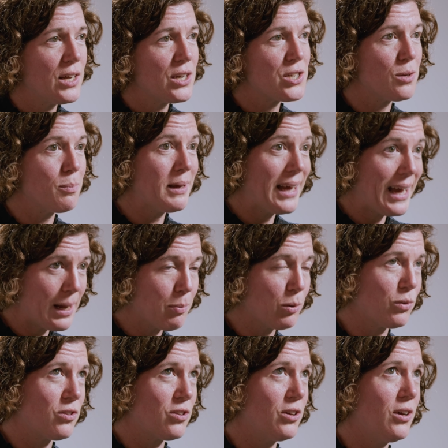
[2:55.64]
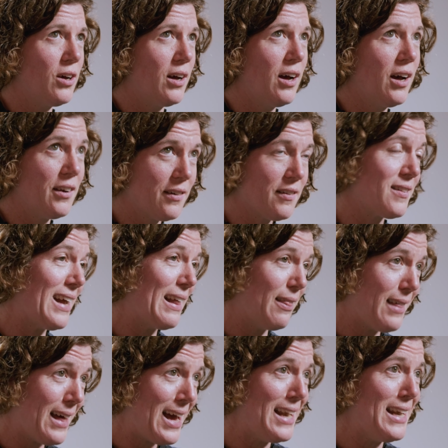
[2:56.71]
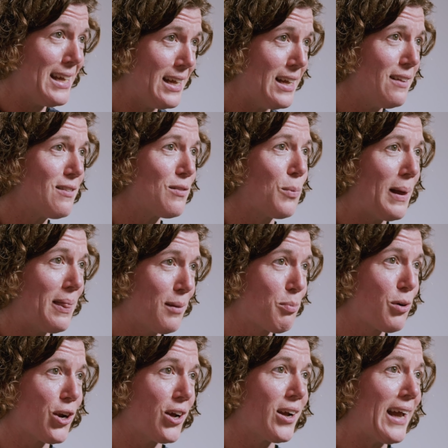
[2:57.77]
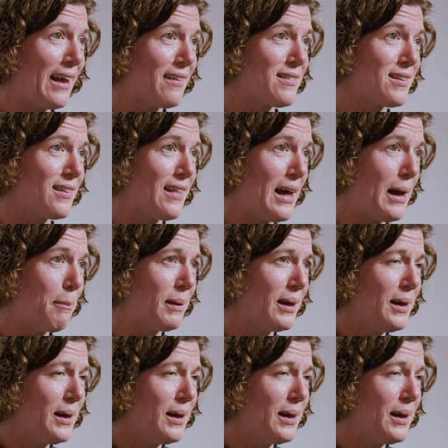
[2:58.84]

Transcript: to be able to understand their needs when the product gets to them,